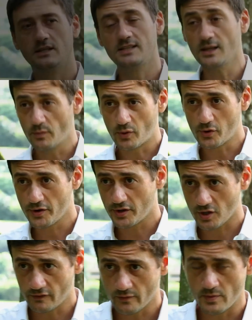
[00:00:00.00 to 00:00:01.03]
uh,
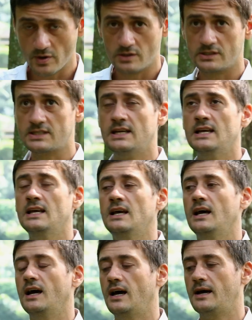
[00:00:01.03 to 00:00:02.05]
Singaporean government
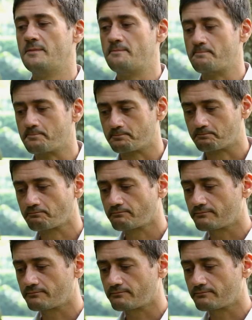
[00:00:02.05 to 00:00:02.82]
um,